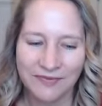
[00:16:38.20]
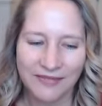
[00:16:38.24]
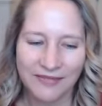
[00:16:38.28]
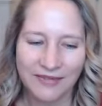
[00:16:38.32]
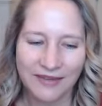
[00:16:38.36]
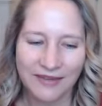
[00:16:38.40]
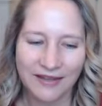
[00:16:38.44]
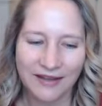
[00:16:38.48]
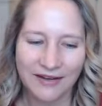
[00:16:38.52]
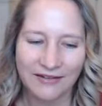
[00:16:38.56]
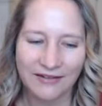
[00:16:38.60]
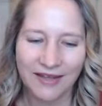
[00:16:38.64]

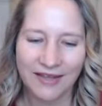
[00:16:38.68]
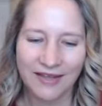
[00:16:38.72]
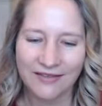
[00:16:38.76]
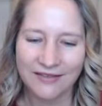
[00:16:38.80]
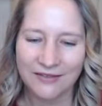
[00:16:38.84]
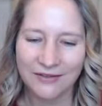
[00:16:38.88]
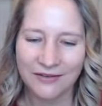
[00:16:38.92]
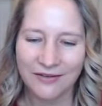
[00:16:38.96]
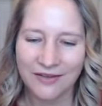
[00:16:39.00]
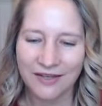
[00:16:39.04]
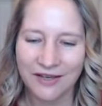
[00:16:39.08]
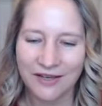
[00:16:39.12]
All right,
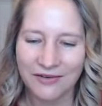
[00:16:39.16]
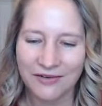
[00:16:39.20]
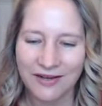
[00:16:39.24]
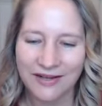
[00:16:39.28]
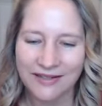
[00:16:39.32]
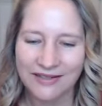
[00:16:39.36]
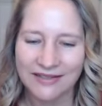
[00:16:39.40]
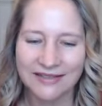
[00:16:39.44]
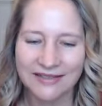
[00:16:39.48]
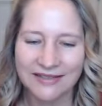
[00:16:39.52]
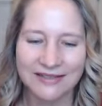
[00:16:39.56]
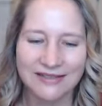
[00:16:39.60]
so they go
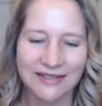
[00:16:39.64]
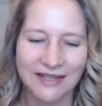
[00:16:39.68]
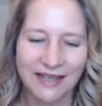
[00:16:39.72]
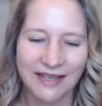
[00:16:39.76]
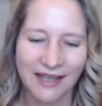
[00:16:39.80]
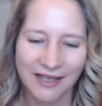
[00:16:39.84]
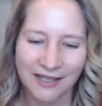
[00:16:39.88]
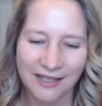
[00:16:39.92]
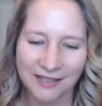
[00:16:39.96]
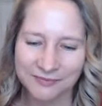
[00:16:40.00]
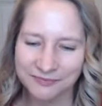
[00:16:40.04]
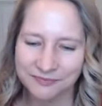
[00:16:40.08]
on to
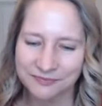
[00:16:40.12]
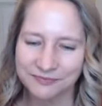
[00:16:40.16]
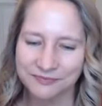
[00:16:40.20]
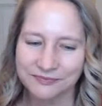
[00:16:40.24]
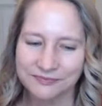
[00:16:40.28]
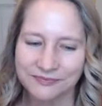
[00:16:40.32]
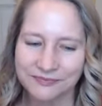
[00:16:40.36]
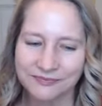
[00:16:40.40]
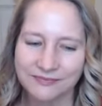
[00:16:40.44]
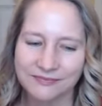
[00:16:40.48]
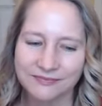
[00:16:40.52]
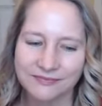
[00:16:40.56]
say,
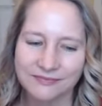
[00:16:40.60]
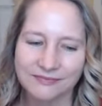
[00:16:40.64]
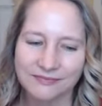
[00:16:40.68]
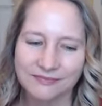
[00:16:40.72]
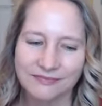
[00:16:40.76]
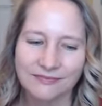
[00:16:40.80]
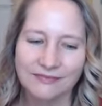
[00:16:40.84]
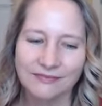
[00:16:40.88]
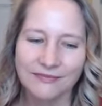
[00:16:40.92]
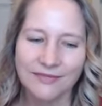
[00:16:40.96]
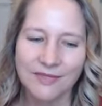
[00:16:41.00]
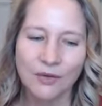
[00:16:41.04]

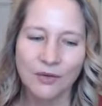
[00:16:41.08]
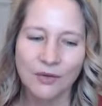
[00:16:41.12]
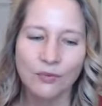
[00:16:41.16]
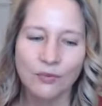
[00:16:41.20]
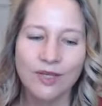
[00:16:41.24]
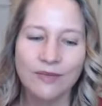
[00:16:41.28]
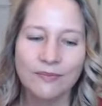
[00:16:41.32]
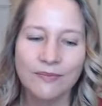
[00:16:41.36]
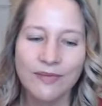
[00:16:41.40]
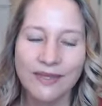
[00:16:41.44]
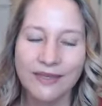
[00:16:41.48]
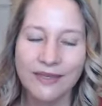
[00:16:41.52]

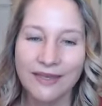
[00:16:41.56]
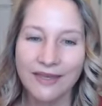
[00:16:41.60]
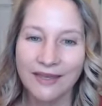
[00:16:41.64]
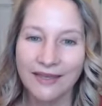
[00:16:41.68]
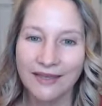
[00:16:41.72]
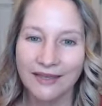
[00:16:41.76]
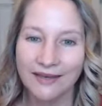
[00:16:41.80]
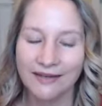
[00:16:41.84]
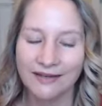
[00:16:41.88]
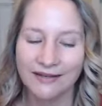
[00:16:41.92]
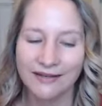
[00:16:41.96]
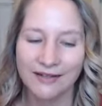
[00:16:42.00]
we
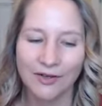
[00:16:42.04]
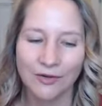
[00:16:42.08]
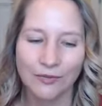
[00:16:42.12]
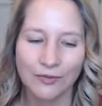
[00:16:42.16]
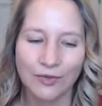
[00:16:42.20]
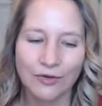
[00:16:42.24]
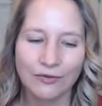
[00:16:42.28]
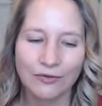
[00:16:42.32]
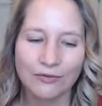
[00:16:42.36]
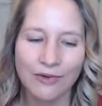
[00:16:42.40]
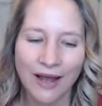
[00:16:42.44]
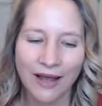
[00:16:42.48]
begin,
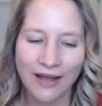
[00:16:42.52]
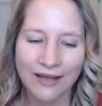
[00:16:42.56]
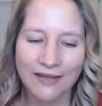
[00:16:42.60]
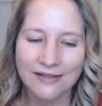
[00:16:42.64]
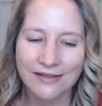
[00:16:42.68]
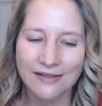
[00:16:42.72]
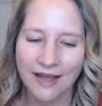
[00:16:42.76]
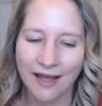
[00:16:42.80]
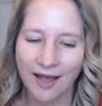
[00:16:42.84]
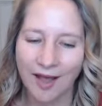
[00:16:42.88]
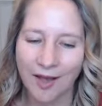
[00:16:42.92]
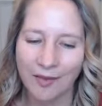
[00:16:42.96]
we
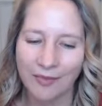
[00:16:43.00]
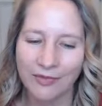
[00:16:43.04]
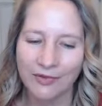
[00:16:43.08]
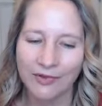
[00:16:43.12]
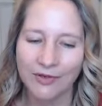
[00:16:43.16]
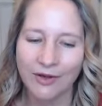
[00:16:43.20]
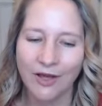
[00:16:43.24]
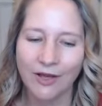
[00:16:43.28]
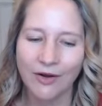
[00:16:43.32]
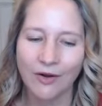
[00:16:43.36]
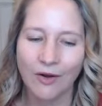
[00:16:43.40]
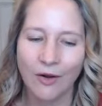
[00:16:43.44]
rise up,
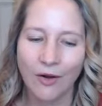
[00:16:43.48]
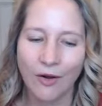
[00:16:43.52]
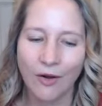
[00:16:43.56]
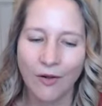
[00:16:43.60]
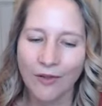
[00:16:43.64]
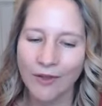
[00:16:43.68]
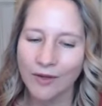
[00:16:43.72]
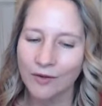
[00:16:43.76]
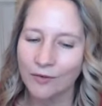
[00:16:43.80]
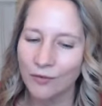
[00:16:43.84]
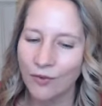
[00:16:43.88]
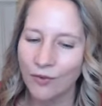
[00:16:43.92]
not
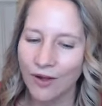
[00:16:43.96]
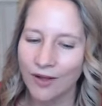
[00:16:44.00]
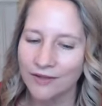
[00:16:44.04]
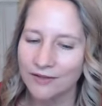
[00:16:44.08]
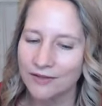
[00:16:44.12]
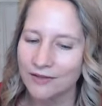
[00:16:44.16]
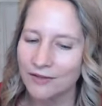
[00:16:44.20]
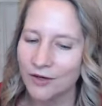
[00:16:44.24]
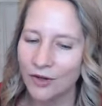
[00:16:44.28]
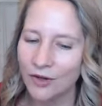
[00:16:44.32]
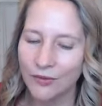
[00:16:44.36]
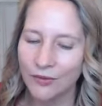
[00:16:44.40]
all at
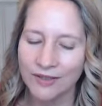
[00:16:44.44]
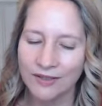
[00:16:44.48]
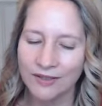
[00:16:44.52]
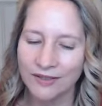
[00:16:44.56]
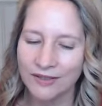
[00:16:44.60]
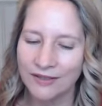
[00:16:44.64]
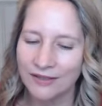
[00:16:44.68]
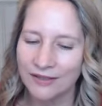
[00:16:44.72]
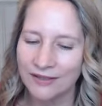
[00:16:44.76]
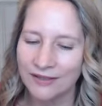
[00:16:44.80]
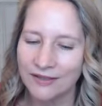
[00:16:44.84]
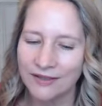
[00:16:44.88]
once, no
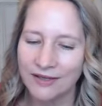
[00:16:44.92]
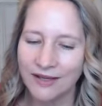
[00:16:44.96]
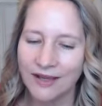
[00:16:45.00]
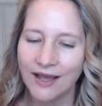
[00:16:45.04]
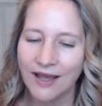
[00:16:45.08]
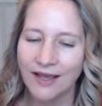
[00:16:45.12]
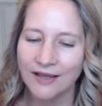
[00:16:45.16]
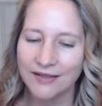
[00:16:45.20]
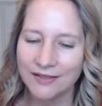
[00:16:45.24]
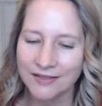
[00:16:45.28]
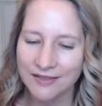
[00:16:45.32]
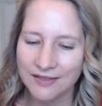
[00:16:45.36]
indeed,
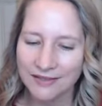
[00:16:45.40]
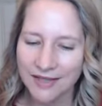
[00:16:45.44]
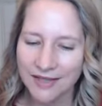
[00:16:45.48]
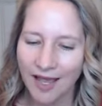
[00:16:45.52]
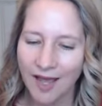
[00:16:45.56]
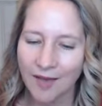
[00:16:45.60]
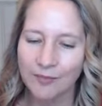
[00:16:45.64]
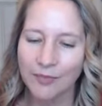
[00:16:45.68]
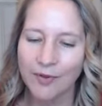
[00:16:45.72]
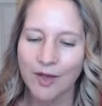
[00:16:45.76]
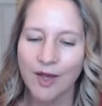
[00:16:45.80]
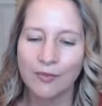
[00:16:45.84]
a
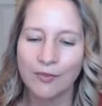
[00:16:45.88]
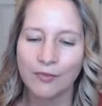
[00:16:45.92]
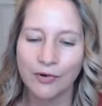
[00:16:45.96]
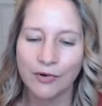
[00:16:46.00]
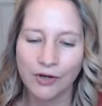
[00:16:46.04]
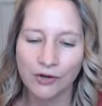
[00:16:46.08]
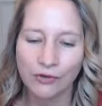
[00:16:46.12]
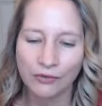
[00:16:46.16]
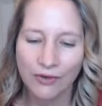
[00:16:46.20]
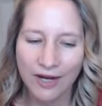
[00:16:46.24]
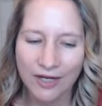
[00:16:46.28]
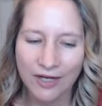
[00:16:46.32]
step, a
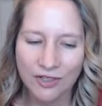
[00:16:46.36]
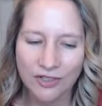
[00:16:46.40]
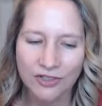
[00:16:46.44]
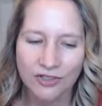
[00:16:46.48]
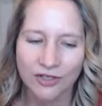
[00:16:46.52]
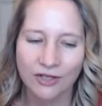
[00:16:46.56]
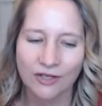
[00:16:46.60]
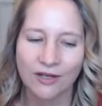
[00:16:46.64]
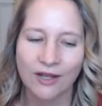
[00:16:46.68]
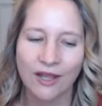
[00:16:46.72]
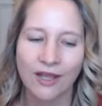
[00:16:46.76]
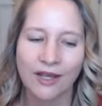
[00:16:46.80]

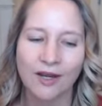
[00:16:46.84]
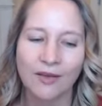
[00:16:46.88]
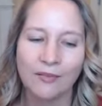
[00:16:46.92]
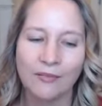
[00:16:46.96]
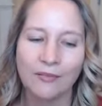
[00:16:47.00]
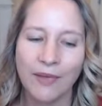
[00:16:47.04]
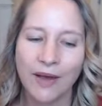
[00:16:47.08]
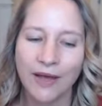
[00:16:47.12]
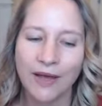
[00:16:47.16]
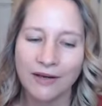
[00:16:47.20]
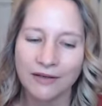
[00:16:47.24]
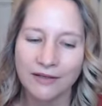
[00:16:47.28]
progression, an
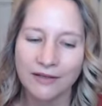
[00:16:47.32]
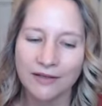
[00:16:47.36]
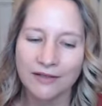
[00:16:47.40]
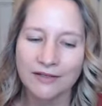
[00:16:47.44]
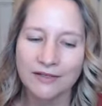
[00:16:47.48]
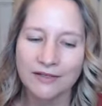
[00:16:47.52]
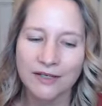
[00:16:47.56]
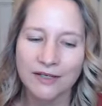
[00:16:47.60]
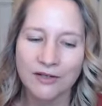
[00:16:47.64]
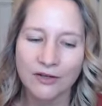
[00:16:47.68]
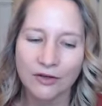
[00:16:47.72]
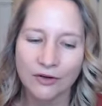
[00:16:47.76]

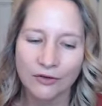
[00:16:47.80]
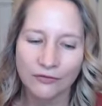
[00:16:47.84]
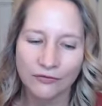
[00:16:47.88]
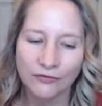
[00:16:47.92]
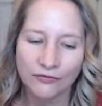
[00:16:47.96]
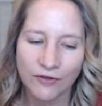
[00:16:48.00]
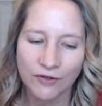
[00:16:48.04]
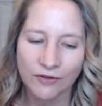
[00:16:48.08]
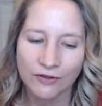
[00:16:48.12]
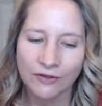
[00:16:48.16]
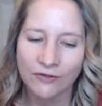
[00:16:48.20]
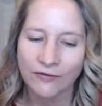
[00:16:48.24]
abundance in your
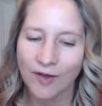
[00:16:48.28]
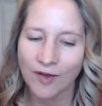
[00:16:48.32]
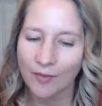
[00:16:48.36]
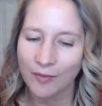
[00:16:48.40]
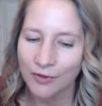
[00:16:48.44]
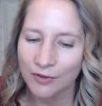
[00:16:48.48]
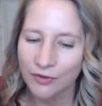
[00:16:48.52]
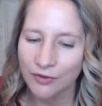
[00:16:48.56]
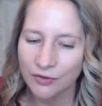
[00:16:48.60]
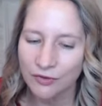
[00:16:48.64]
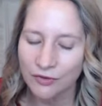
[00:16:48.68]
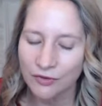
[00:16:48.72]
field of
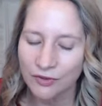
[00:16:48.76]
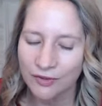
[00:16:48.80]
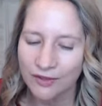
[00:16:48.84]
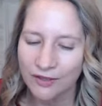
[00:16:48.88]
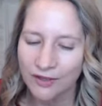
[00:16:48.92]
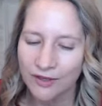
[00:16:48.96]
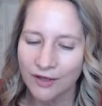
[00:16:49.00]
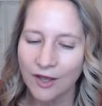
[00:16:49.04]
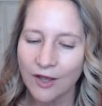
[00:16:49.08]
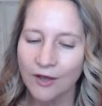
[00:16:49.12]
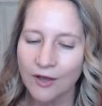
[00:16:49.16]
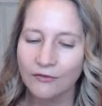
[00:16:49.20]

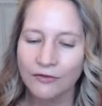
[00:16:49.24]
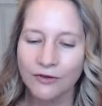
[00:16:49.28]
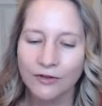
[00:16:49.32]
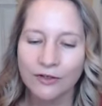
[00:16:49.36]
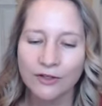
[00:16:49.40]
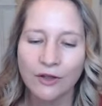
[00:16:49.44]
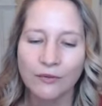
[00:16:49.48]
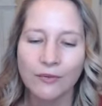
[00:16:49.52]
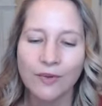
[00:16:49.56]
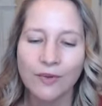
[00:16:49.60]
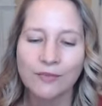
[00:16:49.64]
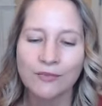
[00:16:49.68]
opportunity for
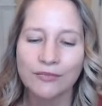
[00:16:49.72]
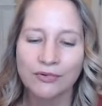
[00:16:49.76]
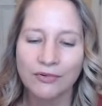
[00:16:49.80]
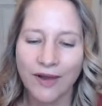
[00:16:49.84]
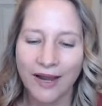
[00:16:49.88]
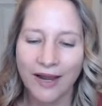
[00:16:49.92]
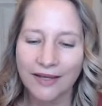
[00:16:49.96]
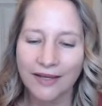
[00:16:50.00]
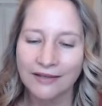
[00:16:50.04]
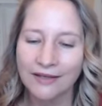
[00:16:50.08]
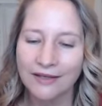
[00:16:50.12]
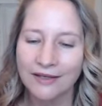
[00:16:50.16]
glowing
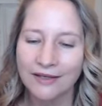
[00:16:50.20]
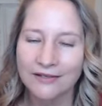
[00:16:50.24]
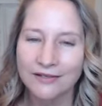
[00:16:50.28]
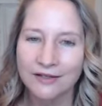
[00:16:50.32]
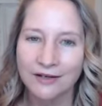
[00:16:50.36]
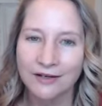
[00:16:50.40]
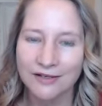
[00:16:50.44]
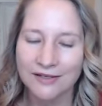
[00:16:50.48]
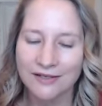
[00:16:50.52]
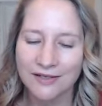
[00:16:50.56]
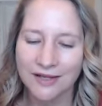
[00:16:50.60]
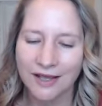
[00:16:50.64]
brightly as
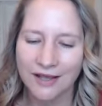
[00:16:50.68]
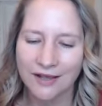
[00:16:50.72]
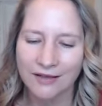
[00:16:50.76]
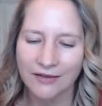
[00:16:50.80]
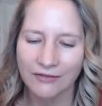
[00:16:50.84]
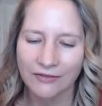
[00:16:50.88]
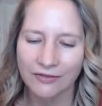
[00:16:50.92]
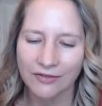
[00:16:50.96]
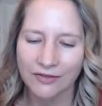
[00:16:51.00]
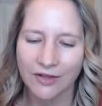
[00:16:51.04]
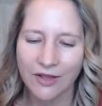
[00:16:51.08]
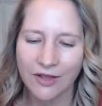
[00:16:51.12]

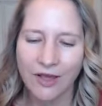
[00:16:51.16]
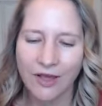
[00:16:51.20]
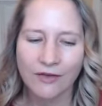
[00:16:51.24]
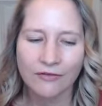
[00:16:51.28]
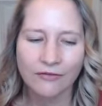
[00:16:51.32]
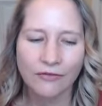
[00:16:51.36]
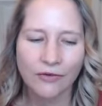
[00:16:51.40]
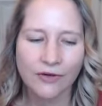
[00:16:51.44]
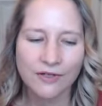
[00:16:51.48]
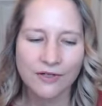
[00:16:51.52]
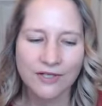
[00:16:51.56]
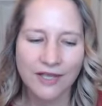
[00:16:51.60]
ourselves,
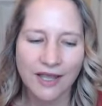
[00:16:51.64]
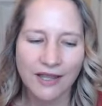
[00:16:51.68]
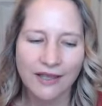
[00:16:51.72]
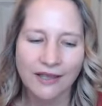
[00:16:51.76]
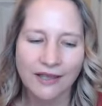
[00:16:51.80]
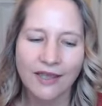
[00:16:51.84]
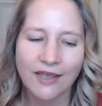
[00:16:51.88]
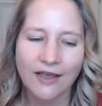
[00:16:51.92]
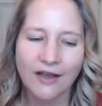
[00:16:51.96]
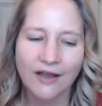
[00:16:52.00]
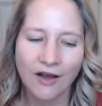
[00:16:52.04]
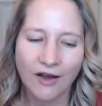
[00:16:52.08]
for
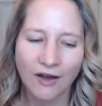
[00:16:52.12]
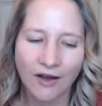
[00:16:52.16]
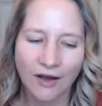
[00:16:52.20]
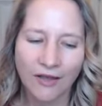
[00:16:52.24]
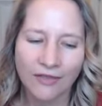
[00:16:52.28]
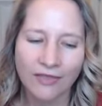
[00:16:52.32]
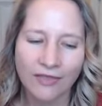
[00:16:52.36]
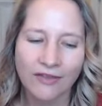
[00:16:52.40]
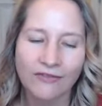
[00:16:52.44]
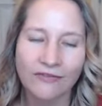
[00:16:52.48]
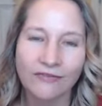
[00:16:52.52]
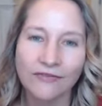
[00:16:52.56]
taking
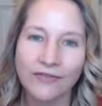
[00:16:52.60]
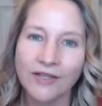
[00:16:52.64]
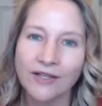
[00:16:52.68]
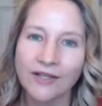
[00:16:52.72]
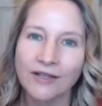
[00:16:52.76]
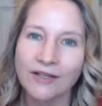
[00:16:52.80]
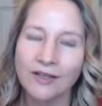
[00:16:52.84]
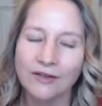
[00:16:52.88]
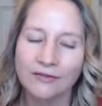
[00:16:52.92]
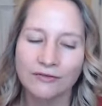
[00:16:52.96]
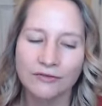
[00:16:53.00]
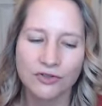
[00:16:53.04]
on the
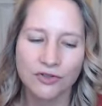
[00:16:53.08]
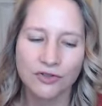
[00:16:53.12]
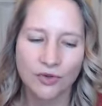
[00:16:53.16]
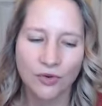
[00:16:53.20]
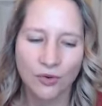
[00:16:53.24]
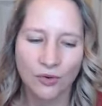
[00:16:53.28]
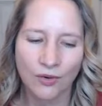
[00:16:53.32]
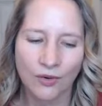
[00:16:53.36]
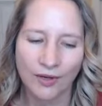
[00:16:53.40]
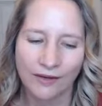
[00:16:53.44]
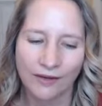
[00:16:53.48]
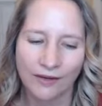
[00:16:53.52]
feeling of
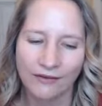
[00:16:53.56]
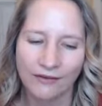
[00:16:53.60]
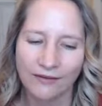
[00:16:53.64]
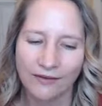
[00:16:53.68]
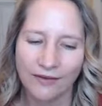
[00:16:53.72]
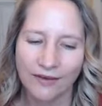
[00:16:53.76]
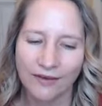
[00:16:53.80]
joy.